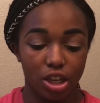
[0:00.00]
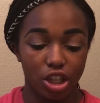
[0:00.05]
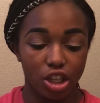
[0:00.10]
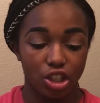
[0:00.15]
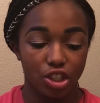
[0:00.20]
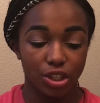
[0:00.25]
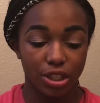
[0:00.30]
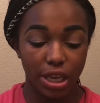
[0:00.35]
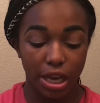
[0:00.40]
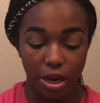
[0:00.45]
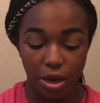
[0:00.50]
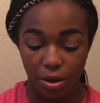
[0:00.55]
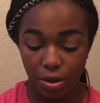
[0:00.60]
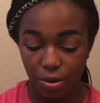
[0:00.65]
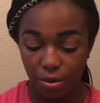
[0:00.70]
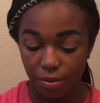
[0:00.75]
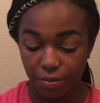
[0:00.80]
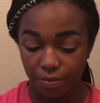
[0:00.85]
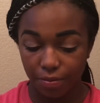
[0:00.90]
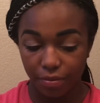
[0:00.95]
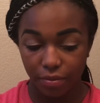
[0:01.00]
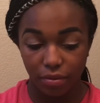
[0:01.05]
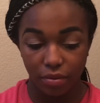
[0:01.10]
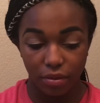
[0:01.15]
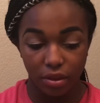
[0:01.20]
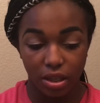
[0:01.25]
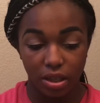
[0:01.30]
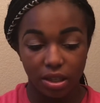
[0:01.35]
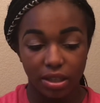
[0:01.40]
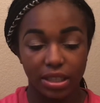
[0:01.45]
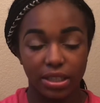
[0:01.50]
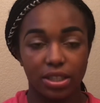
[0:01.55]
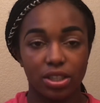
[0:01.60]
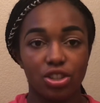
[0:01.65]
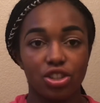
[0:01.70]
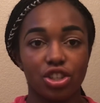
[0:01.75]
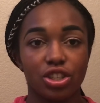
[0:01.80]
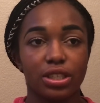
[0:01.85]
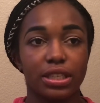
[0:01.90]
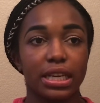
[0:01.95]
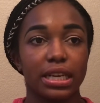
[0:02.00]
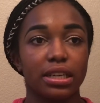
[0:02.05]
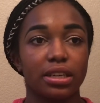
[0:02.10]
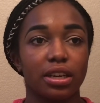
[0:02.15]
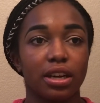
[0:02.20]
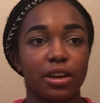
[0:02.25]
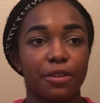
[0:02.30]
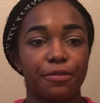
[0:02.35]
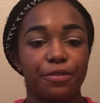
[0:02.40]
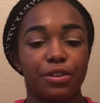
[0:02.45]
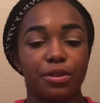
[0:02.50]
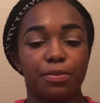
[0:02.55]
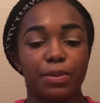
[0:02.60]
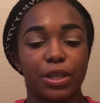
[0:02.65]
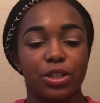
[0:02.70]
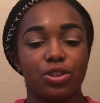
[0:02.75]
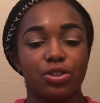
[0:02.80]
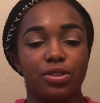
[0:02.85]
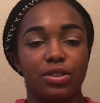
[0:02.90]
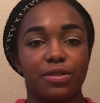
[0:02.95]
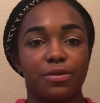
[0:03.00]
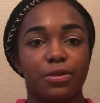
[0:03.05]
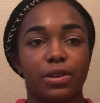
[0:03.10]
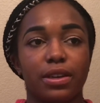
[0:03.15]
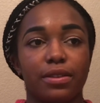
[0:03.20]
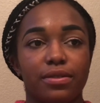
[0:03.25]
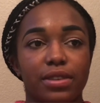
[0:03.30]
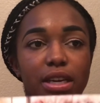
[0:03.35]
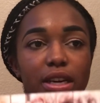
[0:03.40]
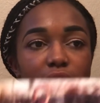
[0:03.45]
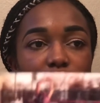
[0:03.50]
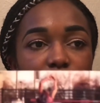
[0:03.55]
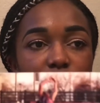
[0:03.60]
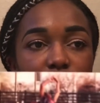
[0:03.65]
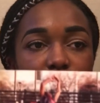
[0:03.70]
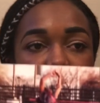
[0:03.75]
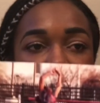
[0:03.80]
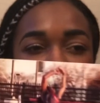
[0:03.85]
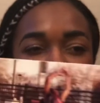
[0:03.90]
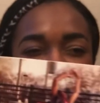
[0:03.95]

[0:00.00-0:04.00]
So this is just like a few pictures of what I've done. So